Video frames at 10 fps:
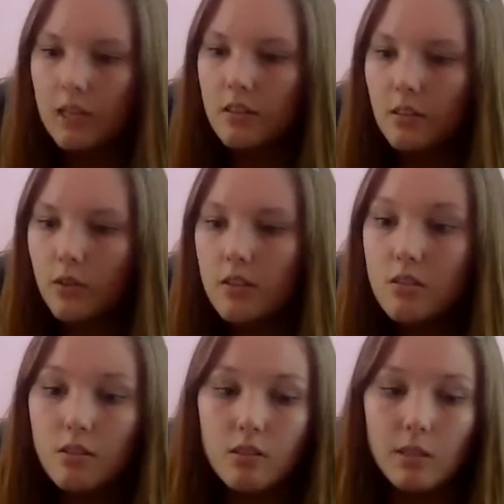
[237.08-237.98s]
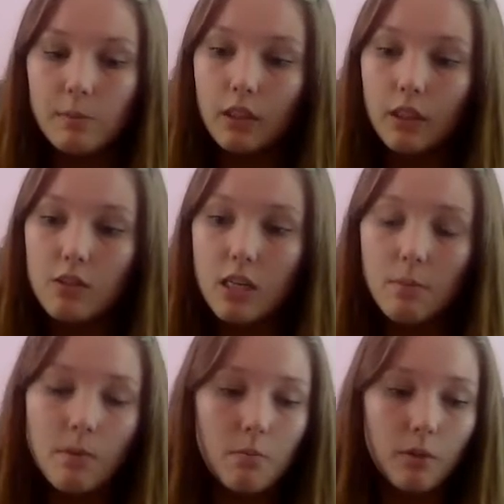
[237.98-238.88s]
Plastic noise. Typically I
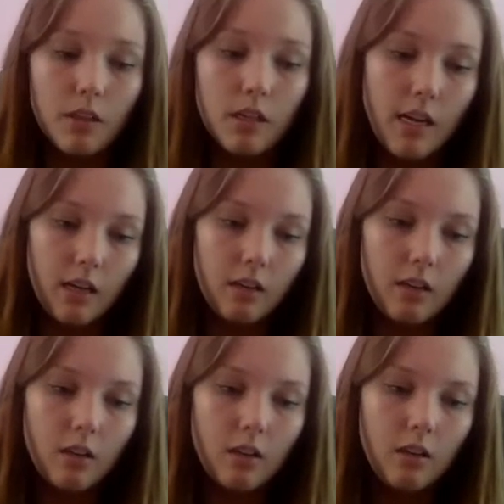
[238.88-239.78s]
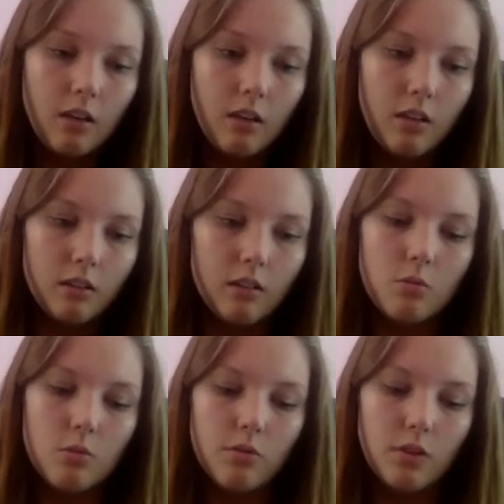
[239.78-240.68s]
skip it, but hey,
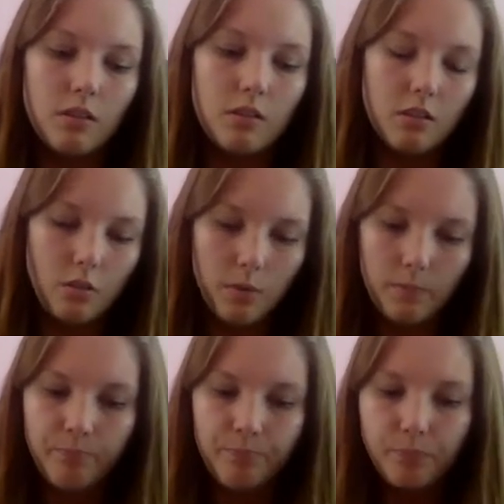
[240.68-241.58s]
this one's very easy to open.